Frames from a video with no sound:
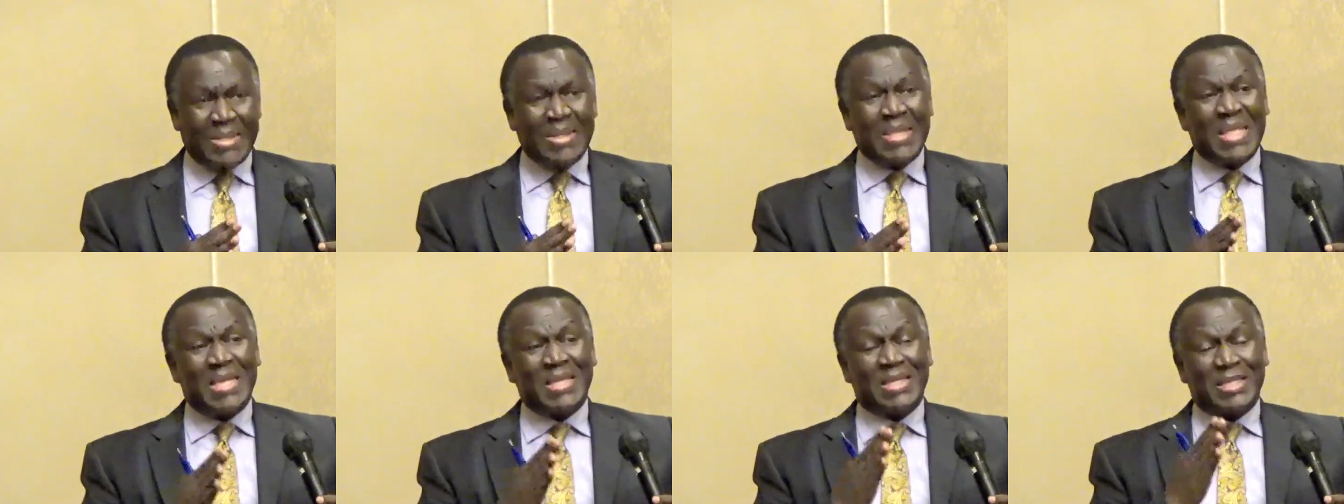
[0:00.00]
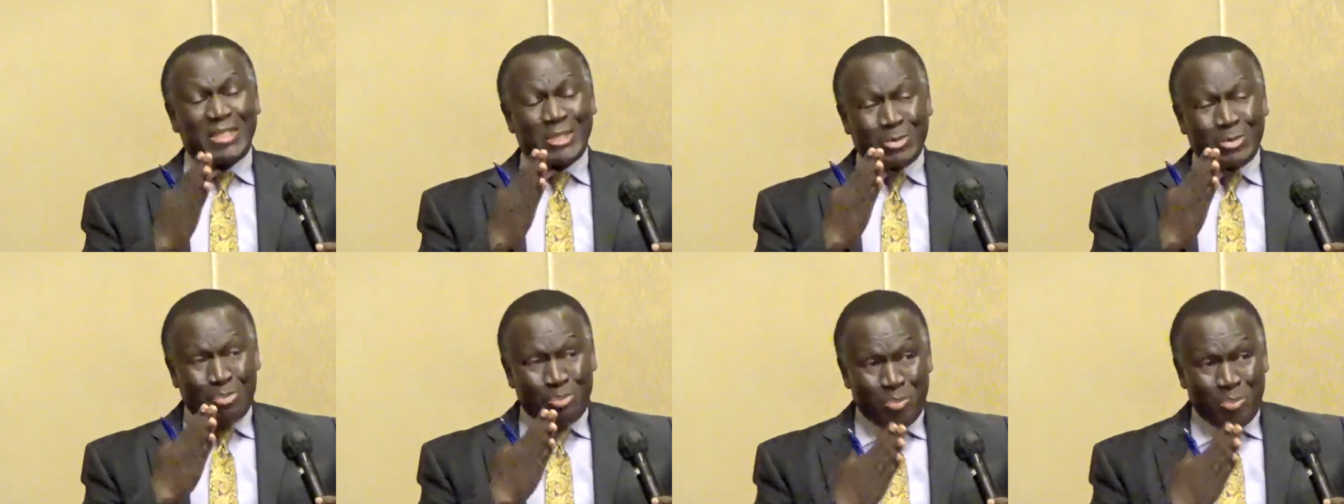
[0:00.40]
they
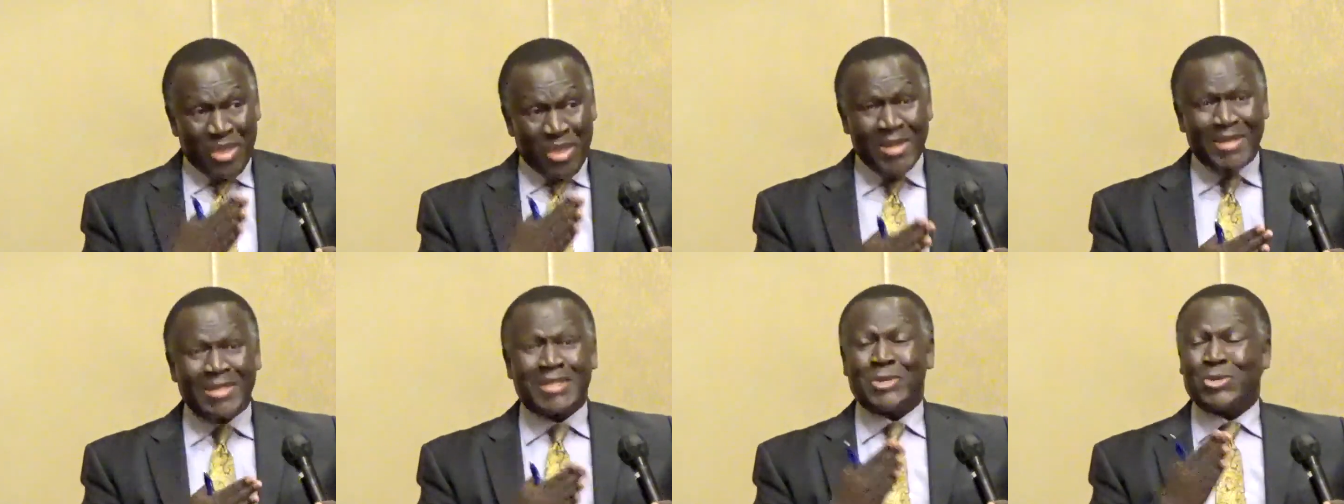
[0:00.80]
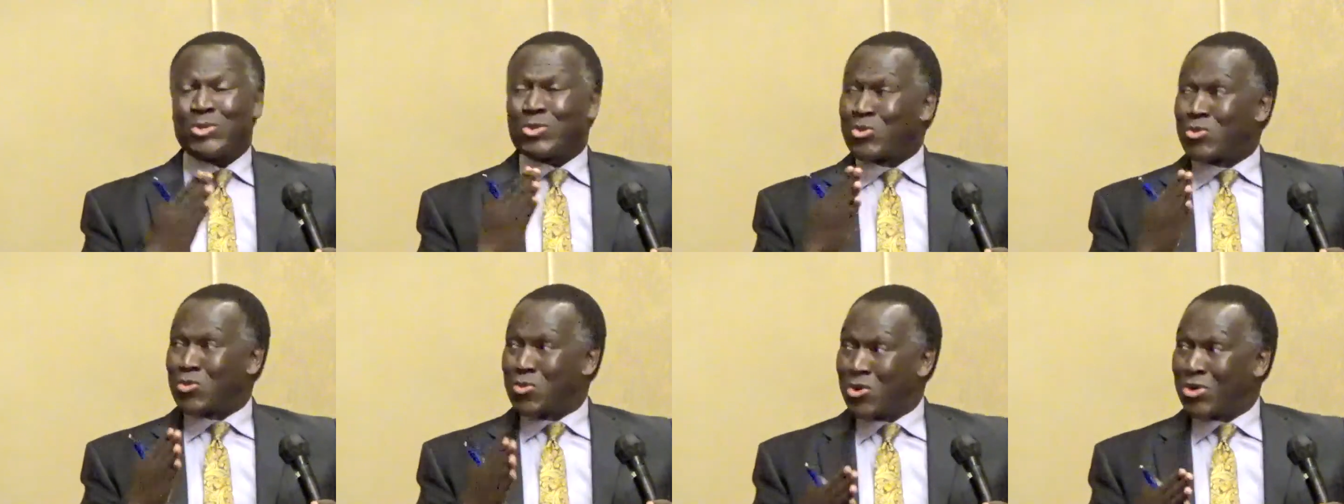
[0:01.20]
spelled out
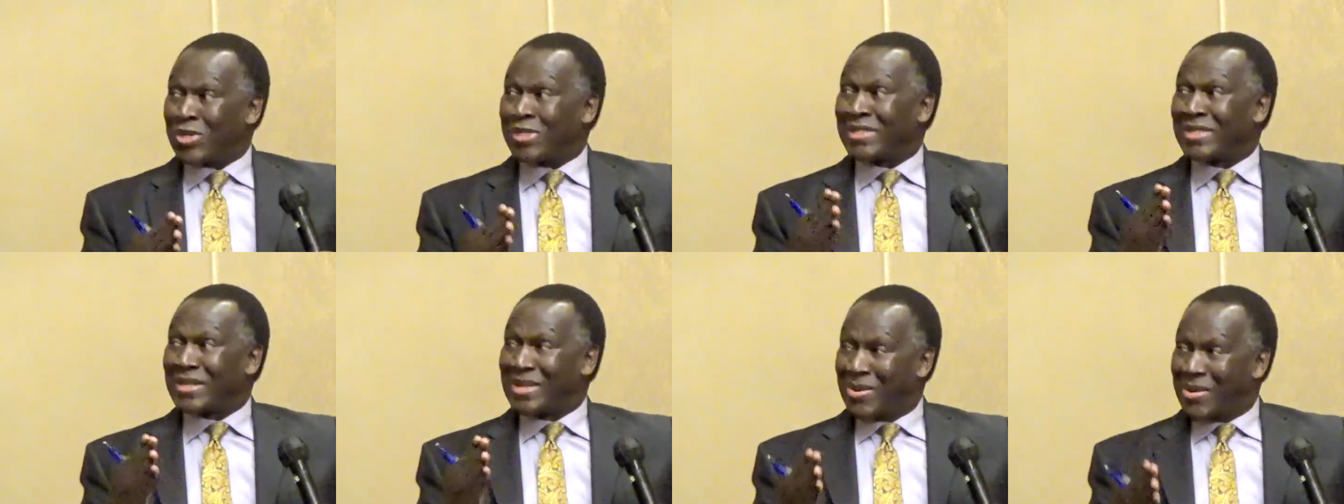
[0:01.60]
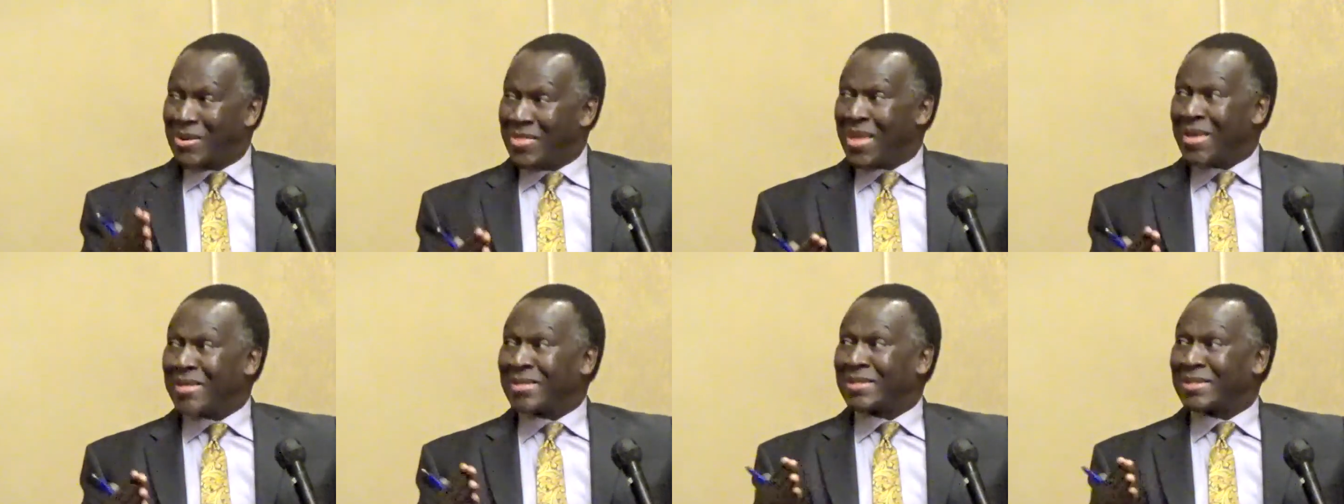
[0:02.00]
what
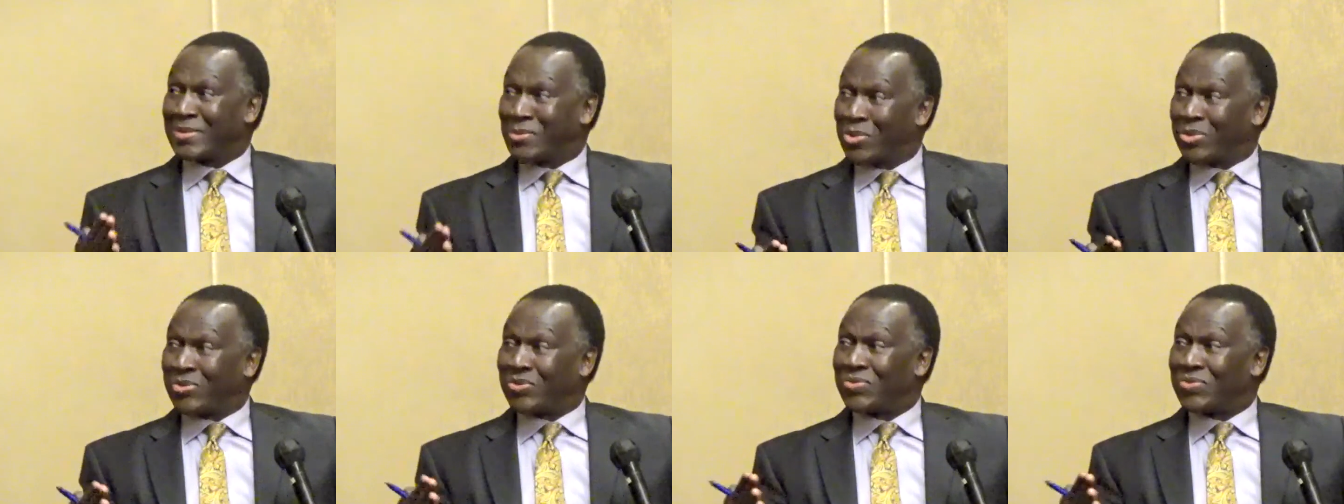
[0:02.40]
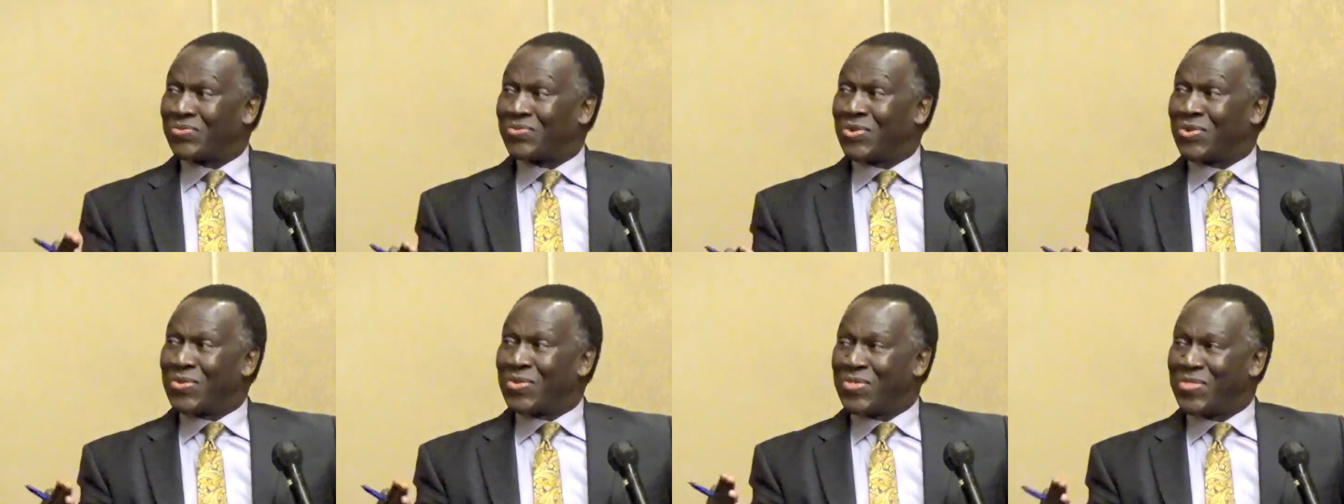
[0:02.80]
that was
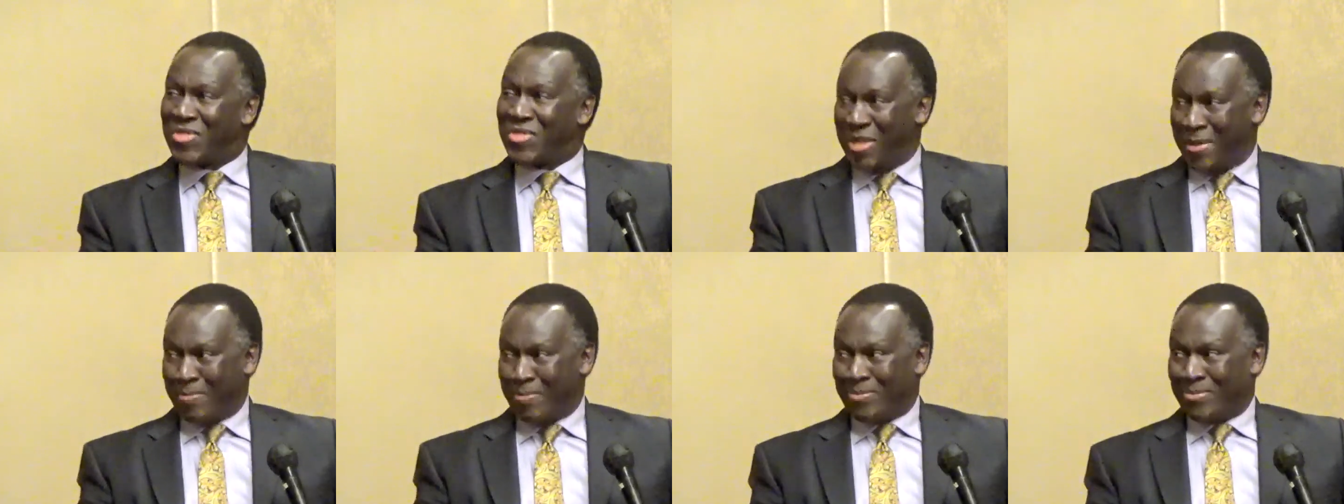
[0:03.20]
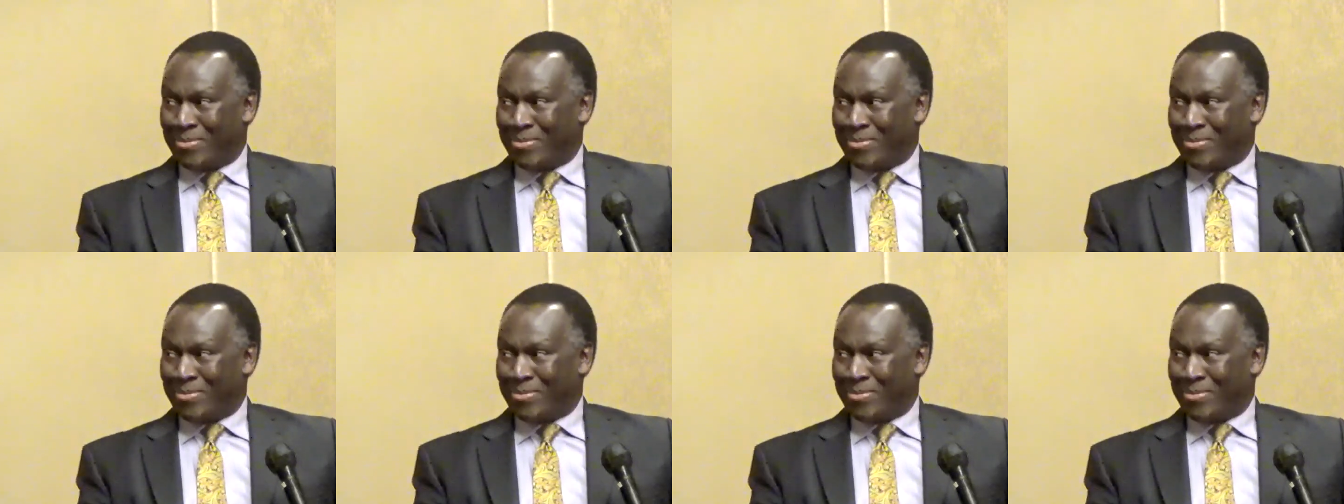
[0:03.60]
for them.